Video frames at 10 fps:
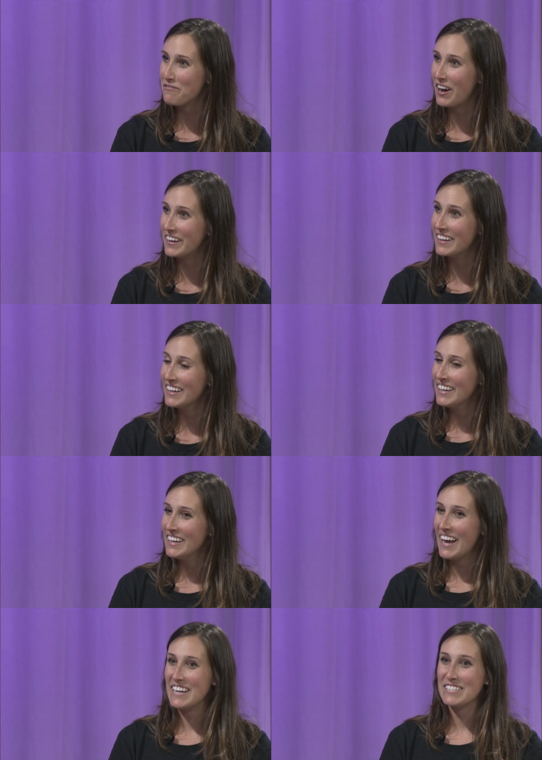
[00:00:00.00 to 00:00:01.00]
fun
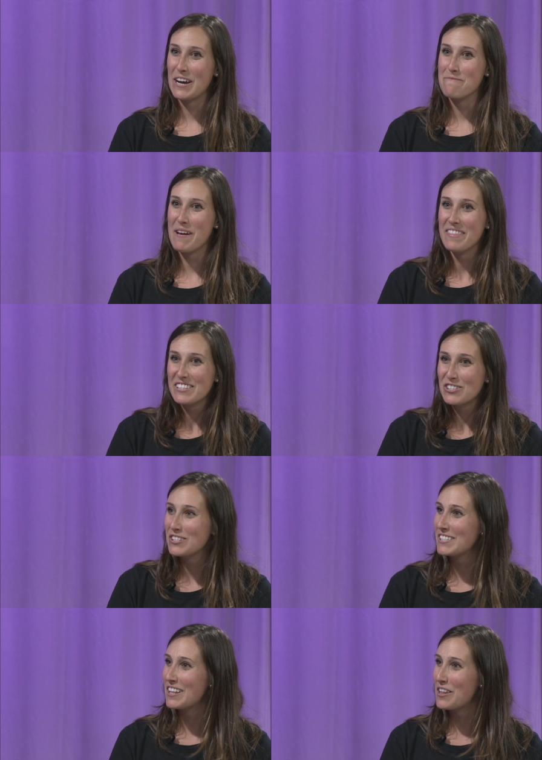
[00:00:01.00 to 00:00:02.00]
and um, and this is
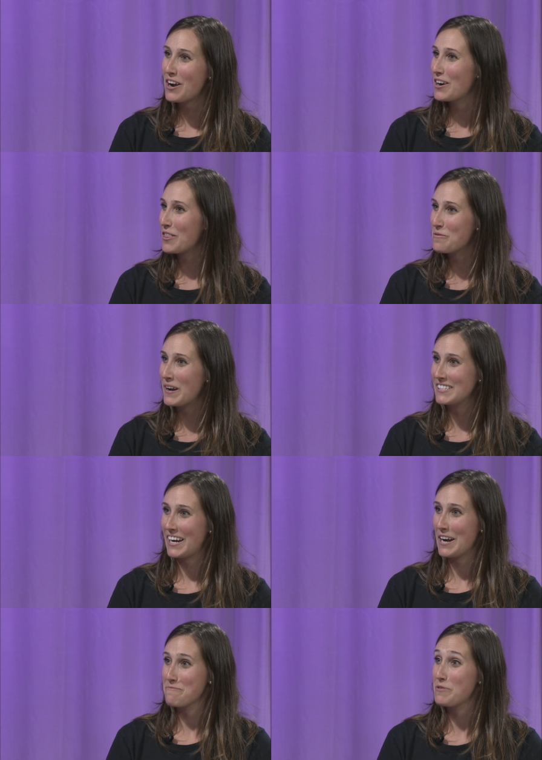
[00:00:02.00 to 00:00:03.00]
just a, another way to
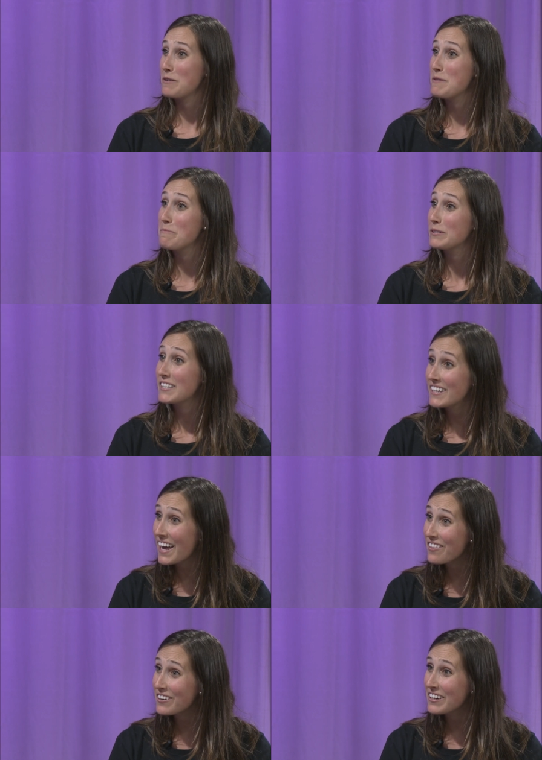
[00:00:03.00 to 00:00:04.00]
kind of bring people
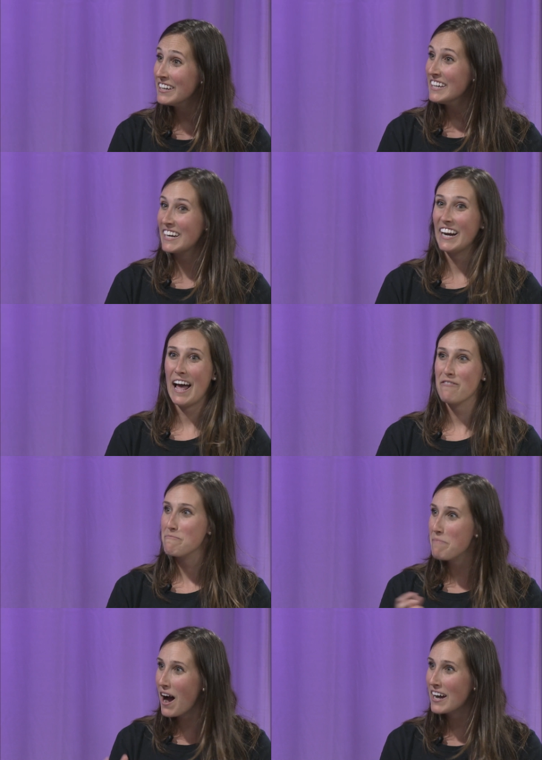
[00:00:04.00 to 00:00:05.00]
together kind of have a
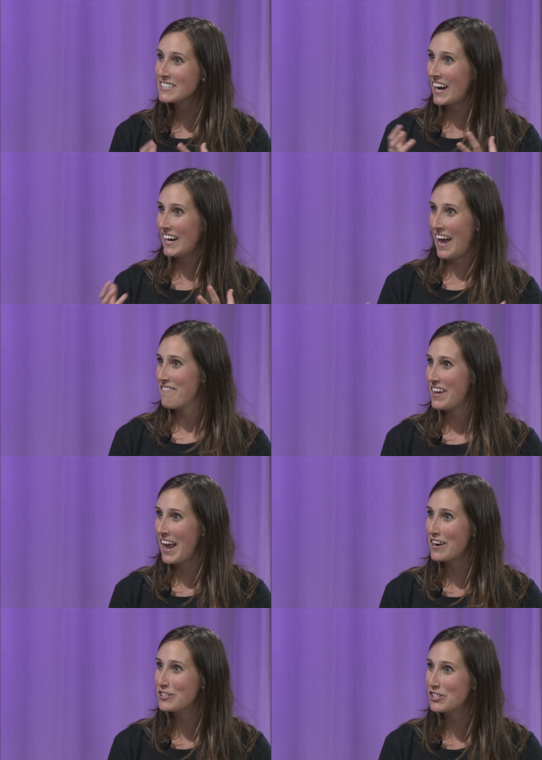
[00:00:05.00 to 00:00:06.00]
bond kind of have that
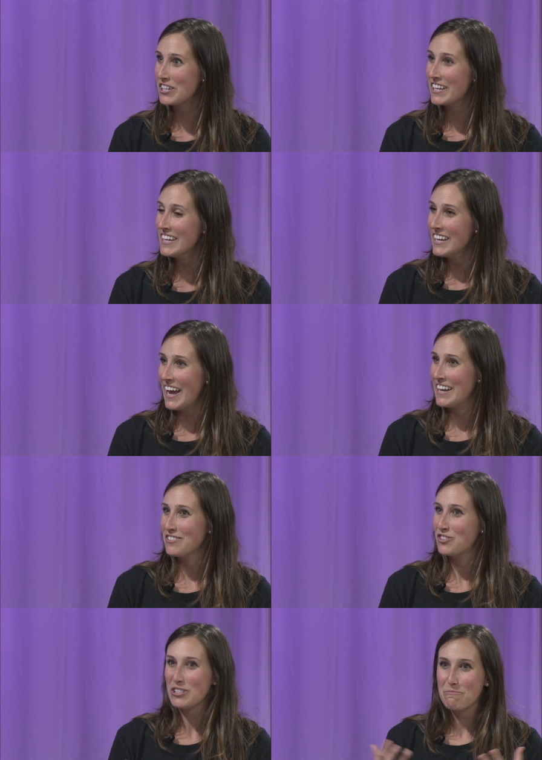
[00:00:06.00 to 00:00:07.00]
energy
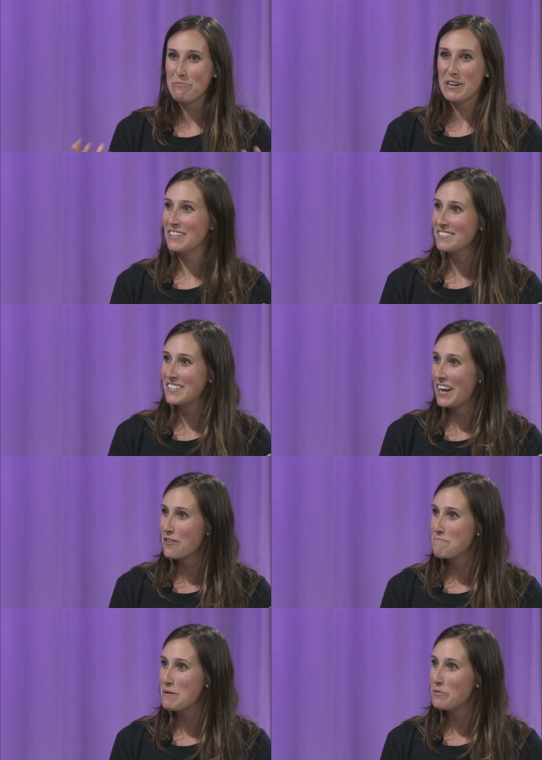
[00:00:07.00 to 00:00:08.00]
and just bring
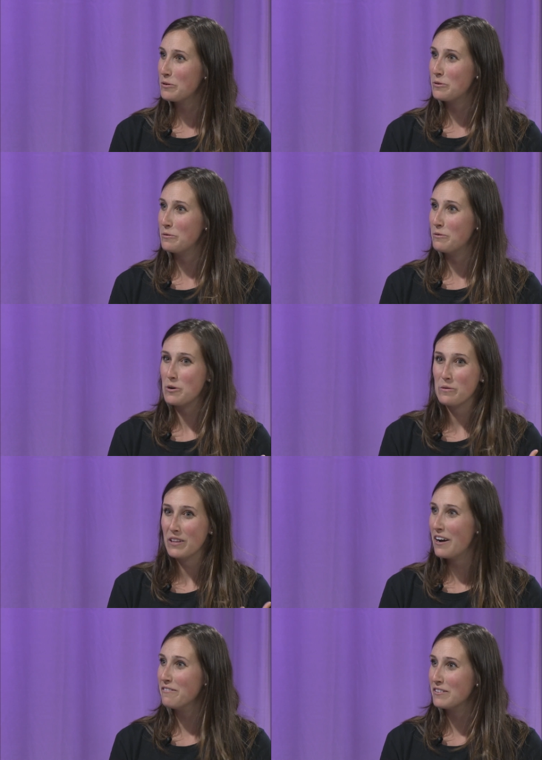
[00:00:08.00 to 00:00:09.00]
together people who who
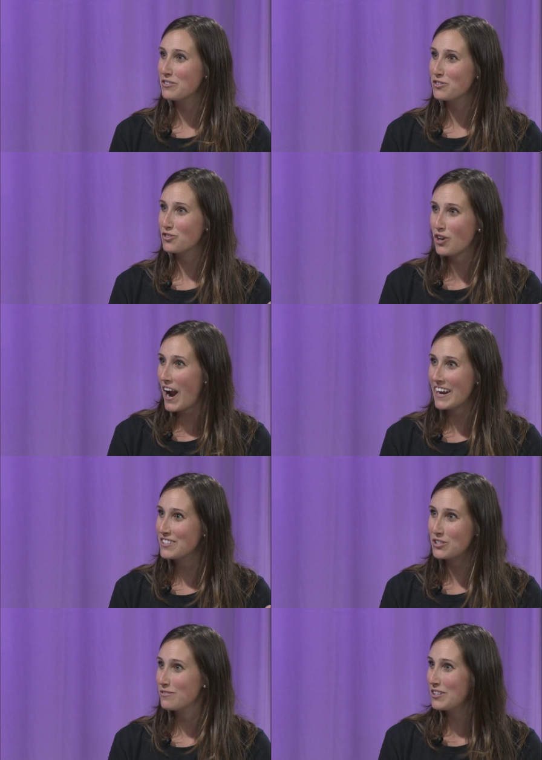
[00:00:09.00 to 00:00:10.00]
love and try
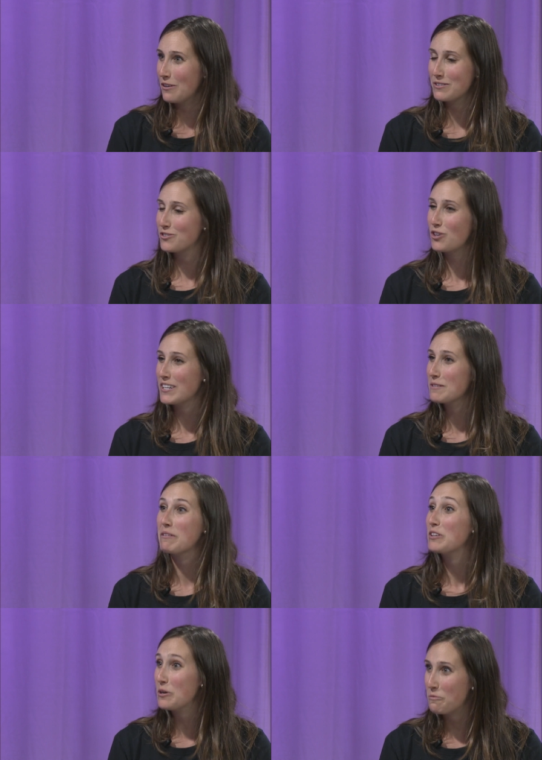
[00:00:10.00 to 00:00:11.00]
do, you know try
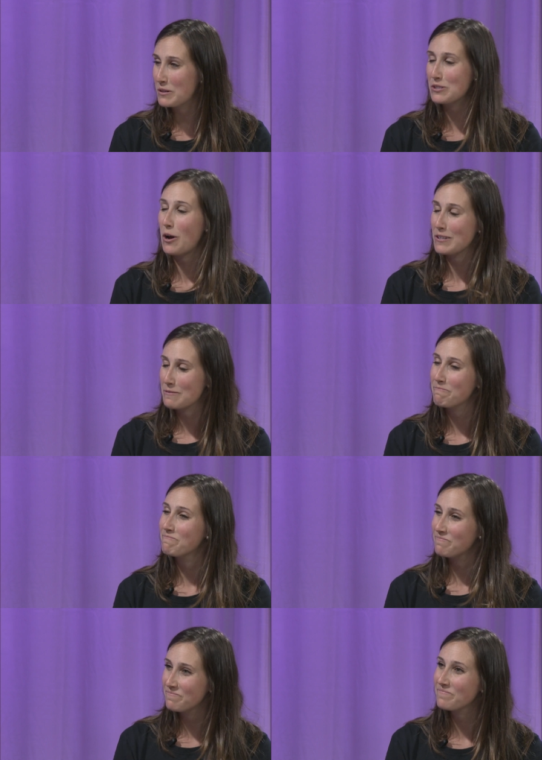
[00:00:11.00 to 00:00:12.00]
something new which is awesome
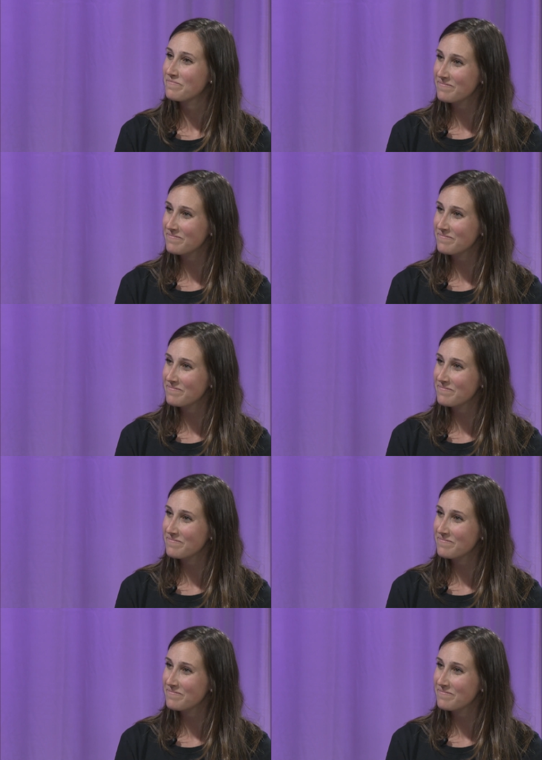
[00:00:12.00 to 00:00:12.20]
that is